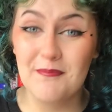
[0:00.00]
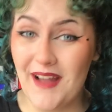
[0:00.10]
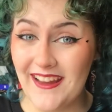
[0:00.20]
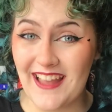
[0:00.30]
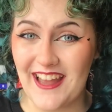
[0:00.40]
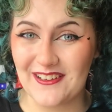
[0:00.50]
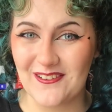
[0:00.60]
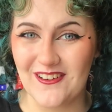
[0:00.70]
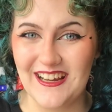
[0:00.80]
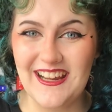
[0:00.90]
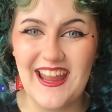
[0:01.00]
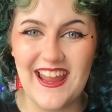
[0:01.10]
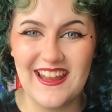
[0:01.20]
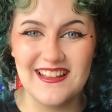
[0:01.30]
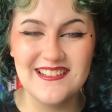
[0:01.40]
My category
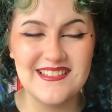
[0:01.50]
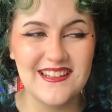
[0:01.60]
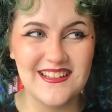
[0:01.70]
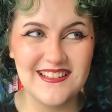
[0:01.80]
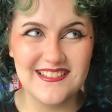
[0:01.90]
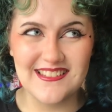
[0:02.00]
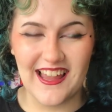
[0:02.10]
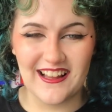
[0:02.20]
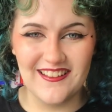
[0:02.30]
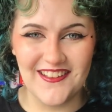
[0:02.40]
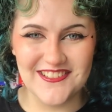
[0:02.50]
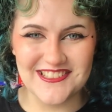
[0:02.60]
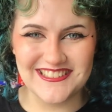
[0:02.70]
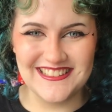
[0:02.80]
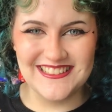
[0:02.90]
is psychological.